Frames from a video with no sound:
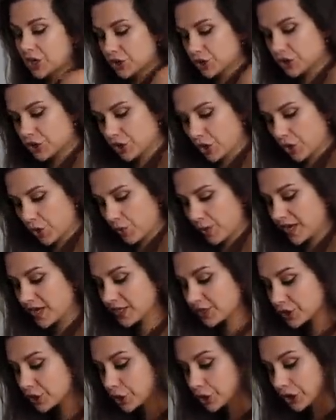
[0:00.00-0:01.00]
So
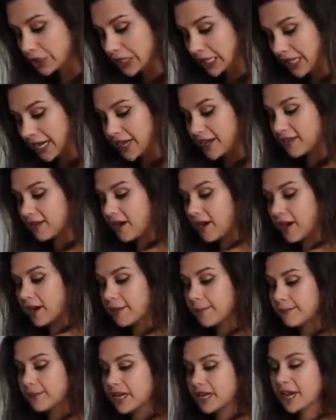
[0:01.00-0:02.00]
it is a good length
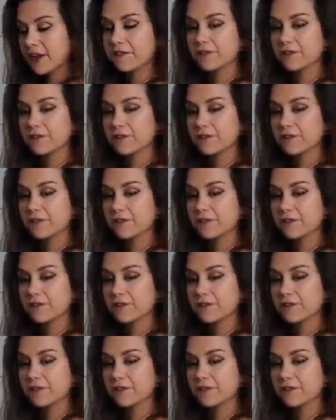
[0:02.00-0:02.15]
on me.